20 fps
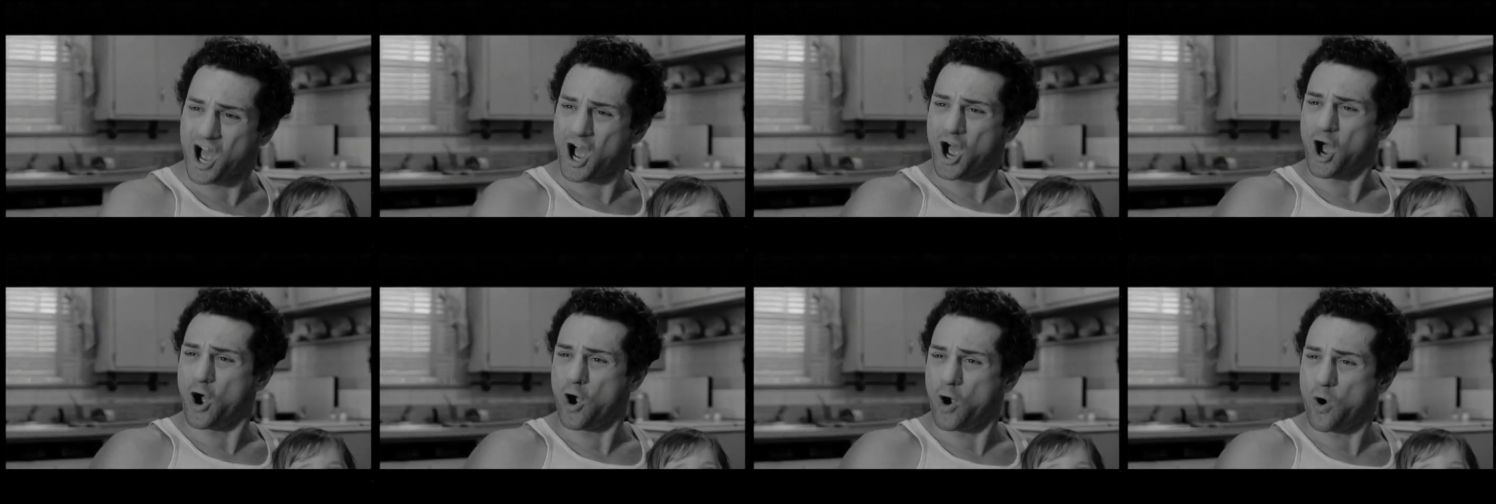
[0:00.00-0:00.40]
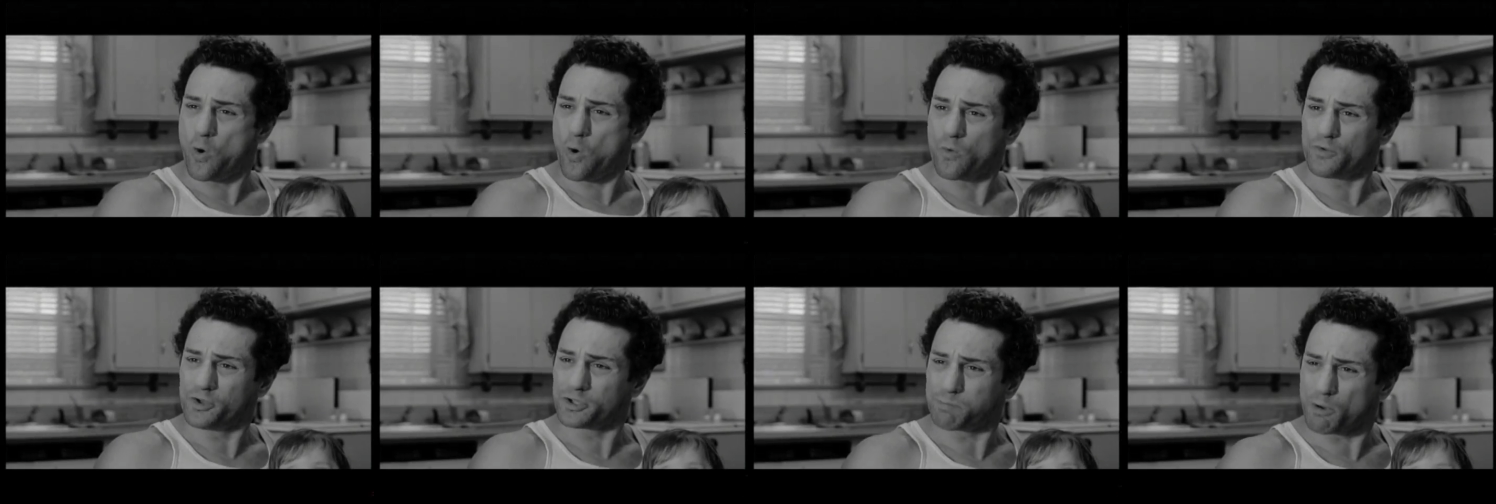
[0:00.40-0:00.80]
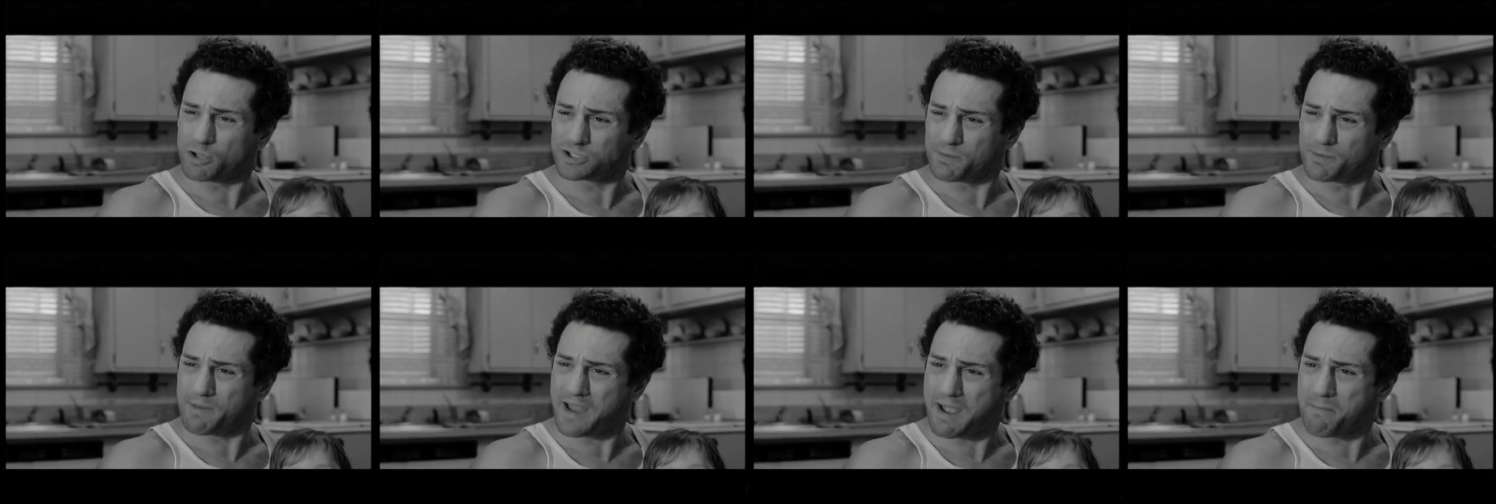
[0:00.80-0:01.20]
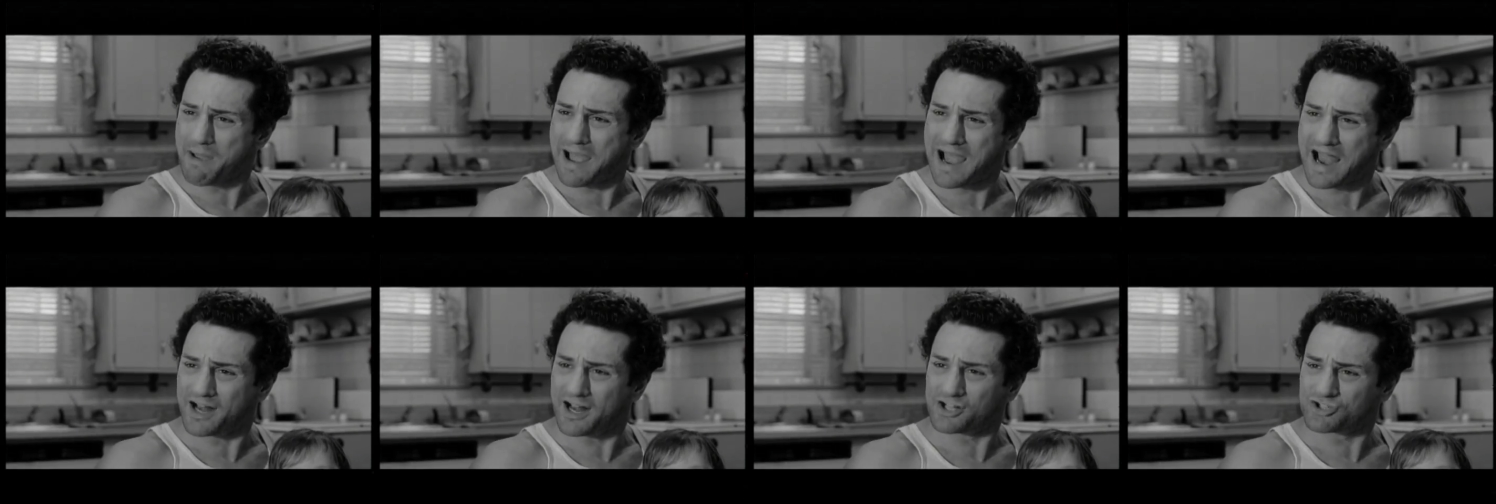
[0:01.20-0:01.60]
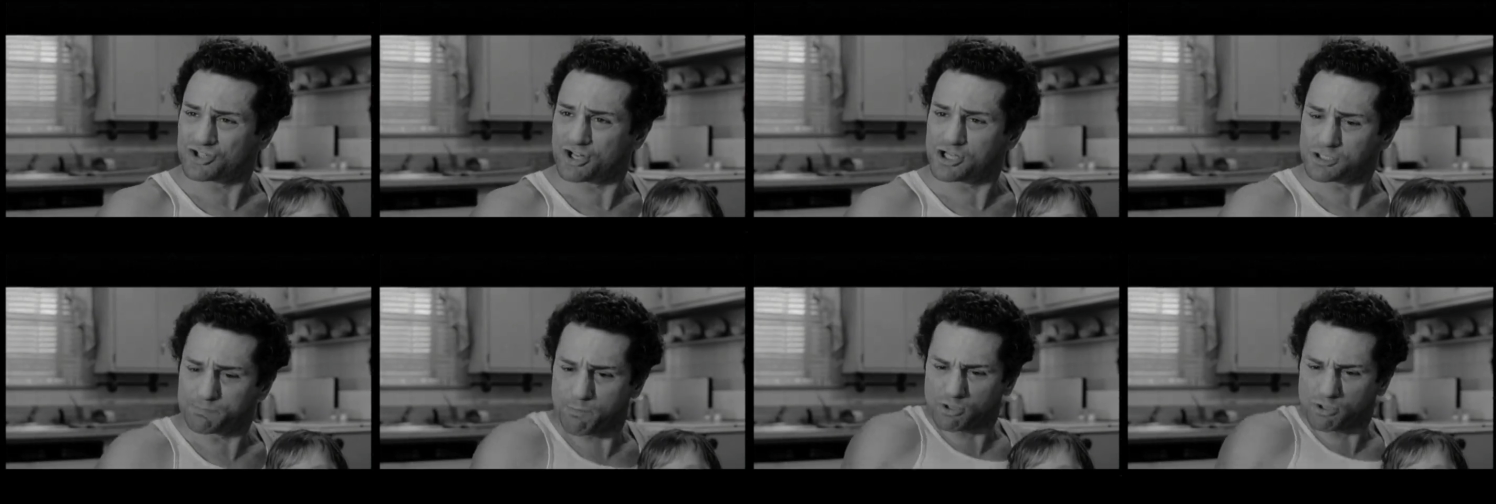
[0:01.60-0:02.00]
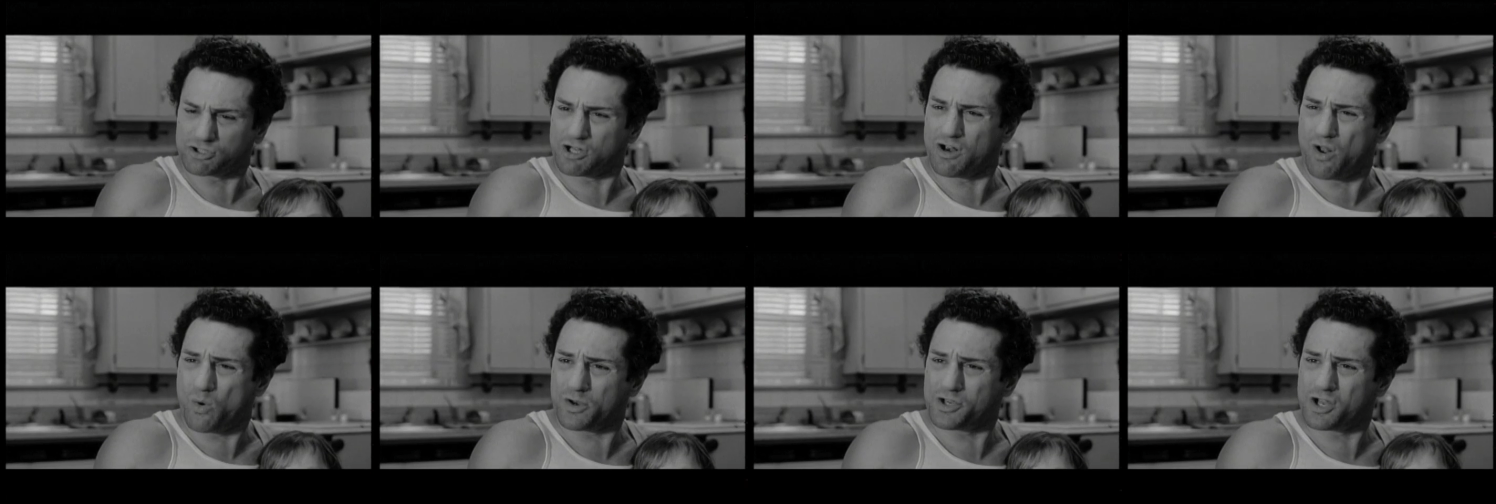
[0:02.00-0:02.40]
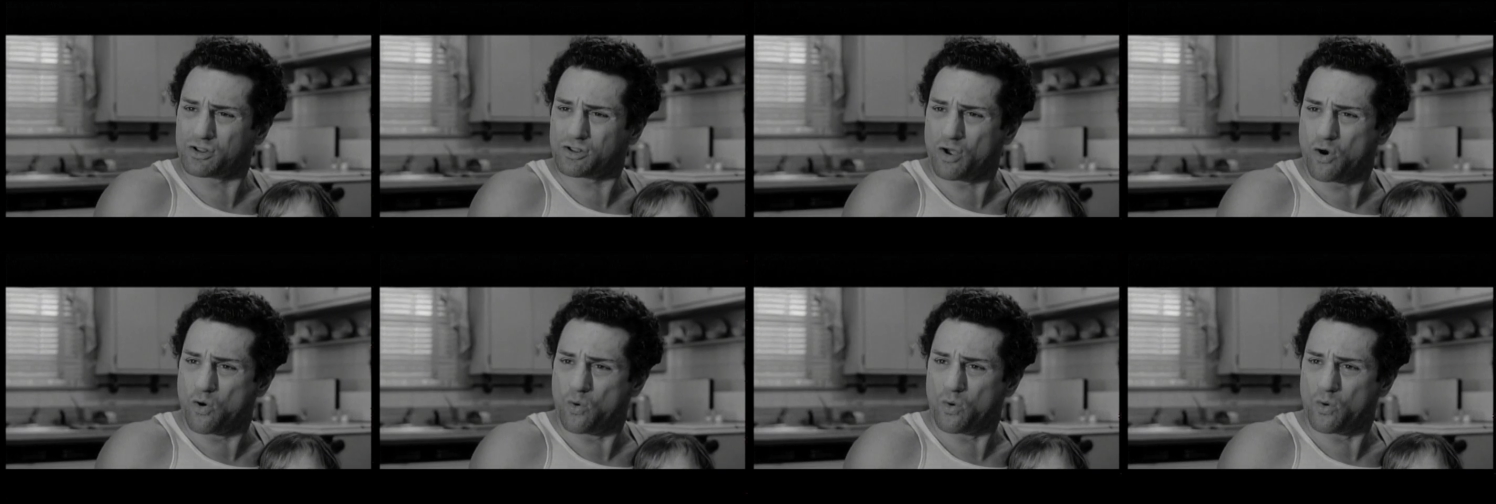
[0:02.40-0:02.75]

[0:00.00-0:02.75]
Oh, you're supposed to be a manager. You're supposed to know what you're